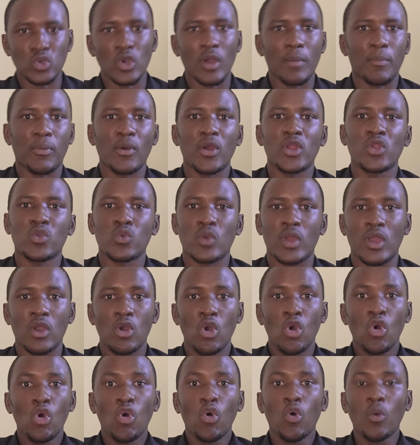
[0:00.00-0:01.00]
to a point where
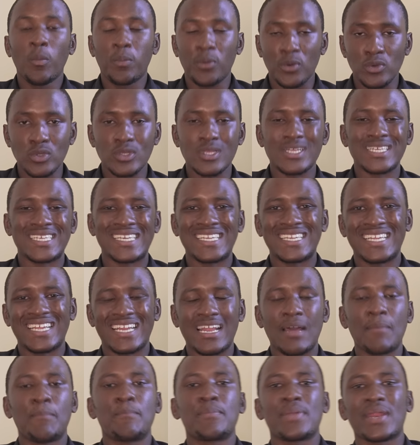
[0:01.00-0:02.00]
Ubruce
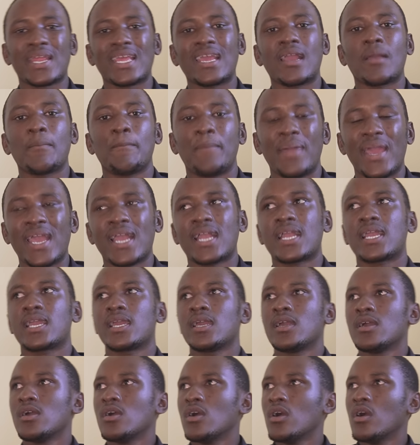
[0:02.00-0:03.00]
ended up bringing back